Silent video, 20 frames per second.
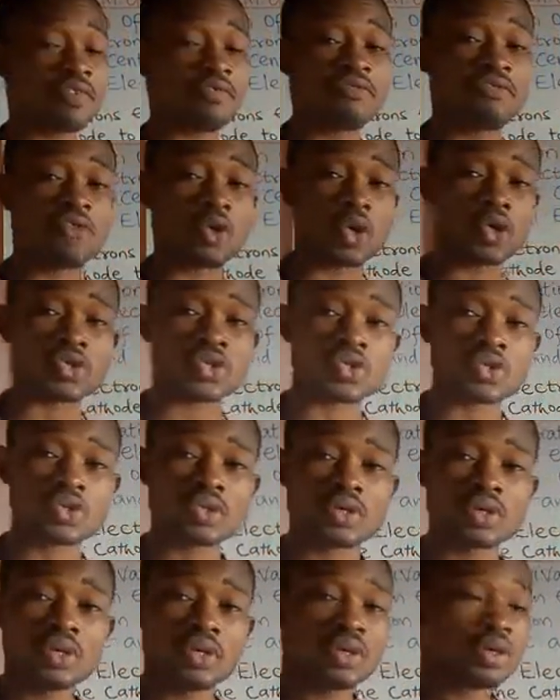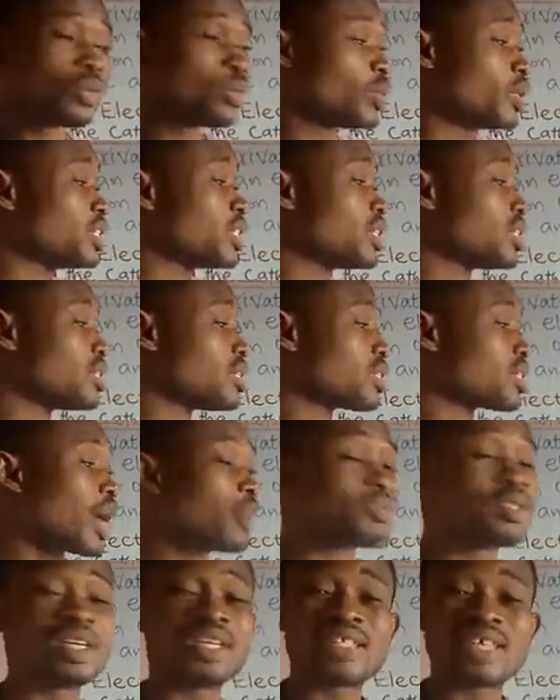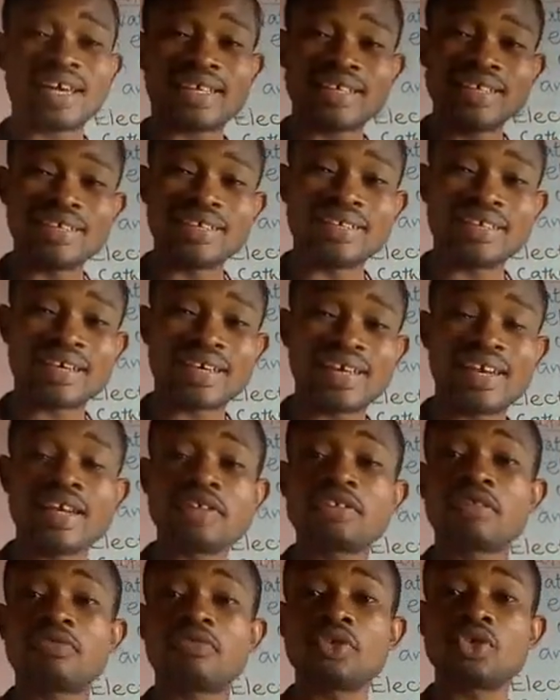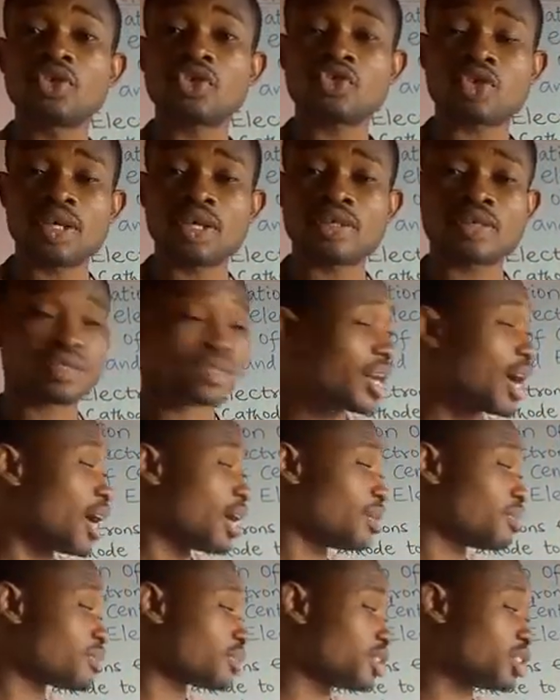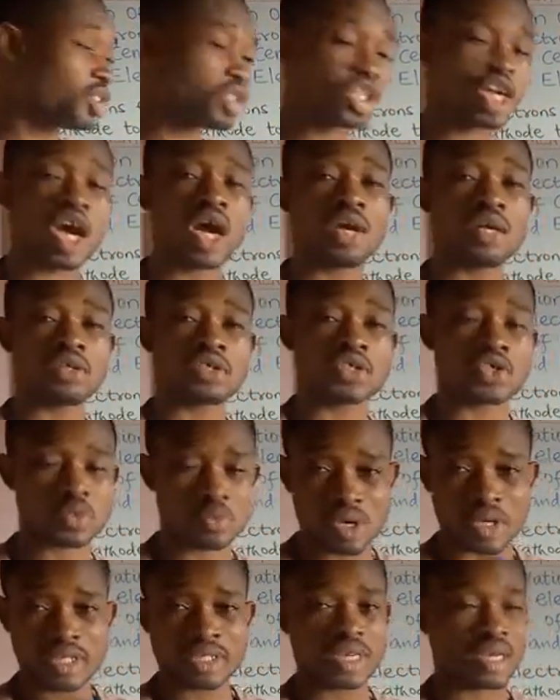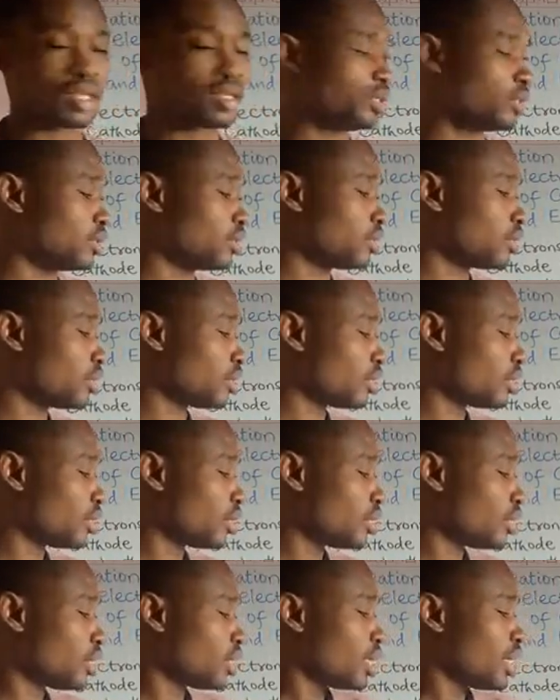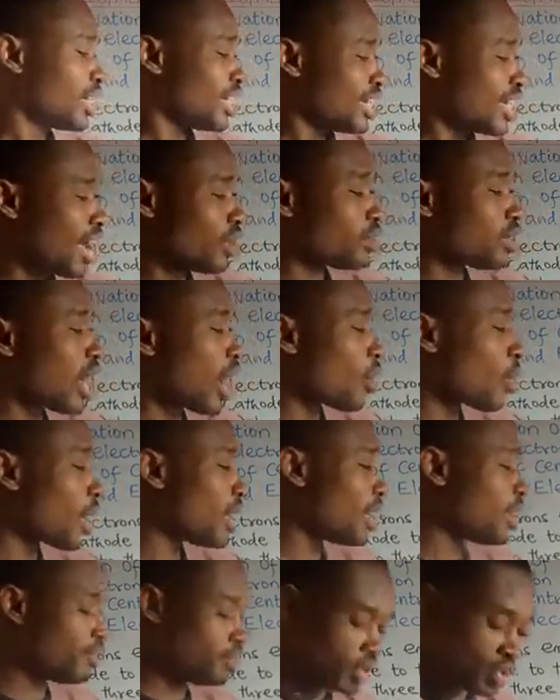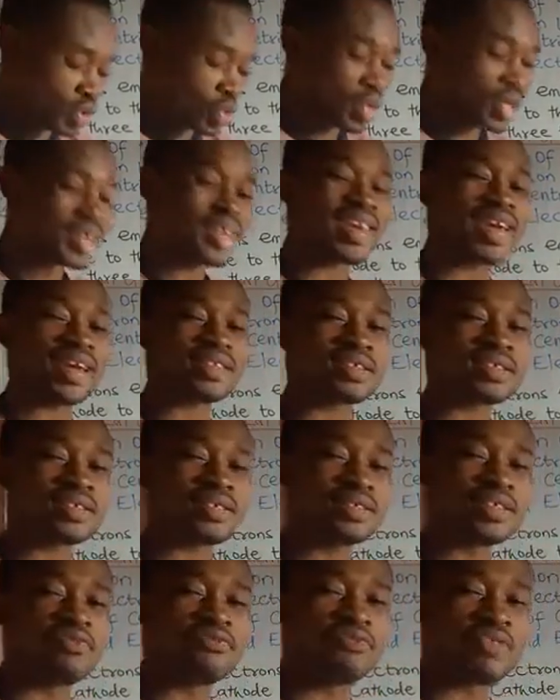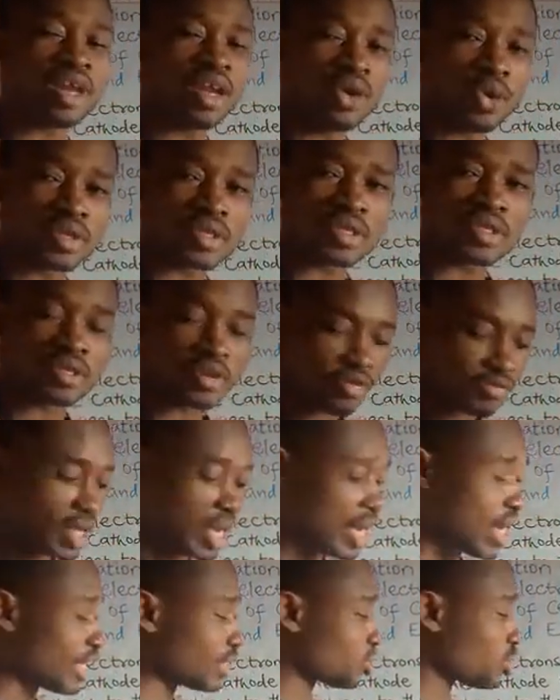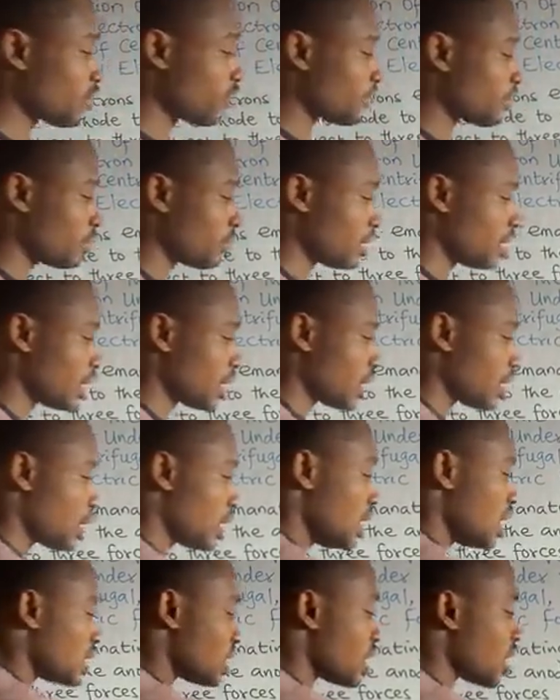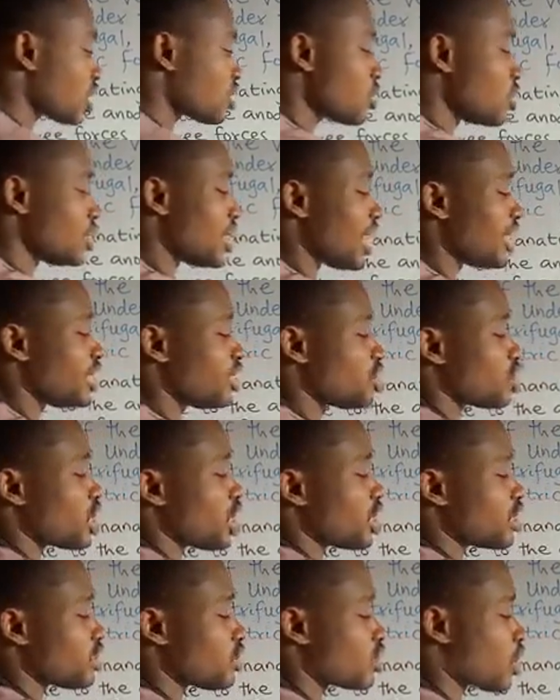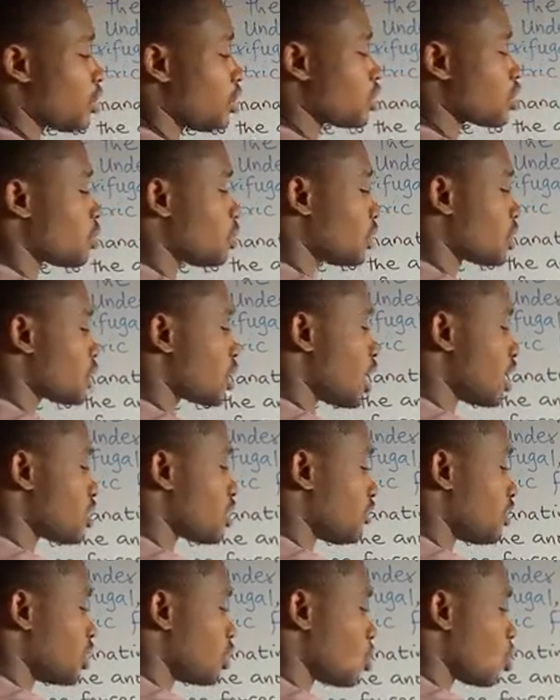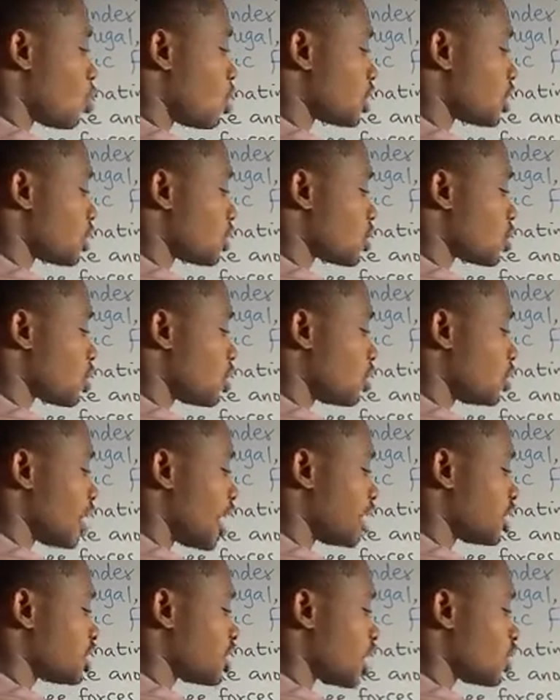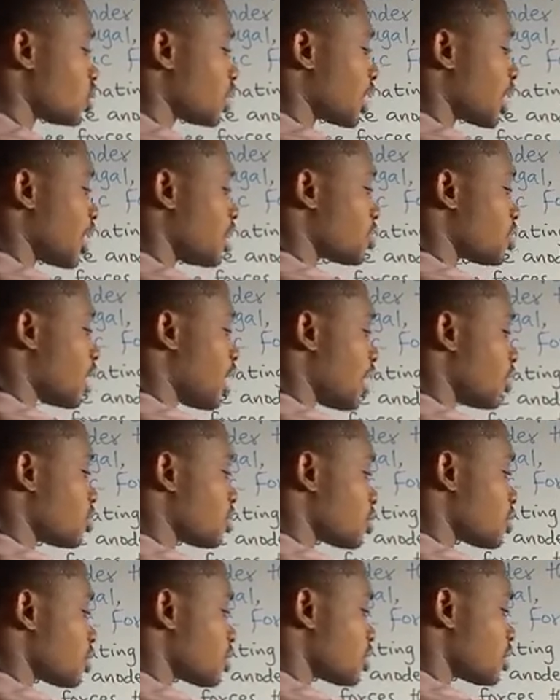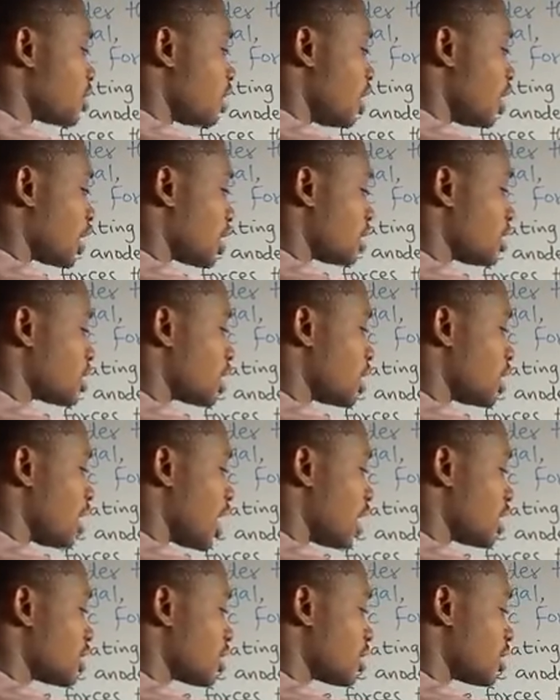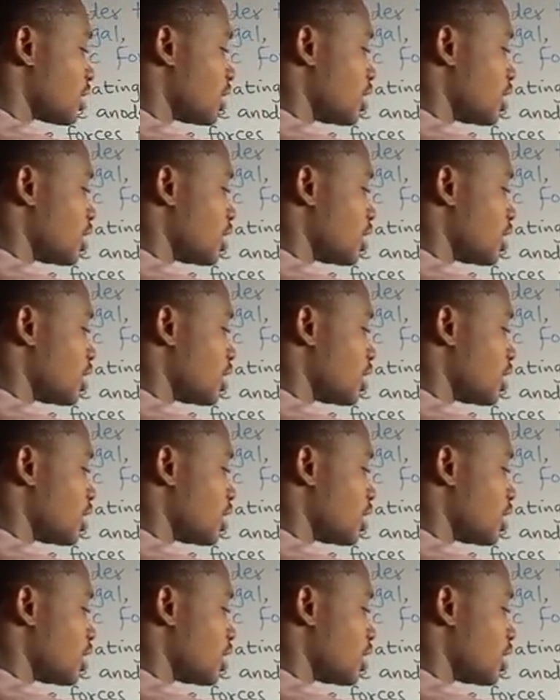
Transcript: force, which is capital letter E, electric field strength times the charge, small letter E. Now, our aim is to get the velocity of the electron from here. Take note that the charge is common to both sides of the equation, so that charge will cancel out. You can see that.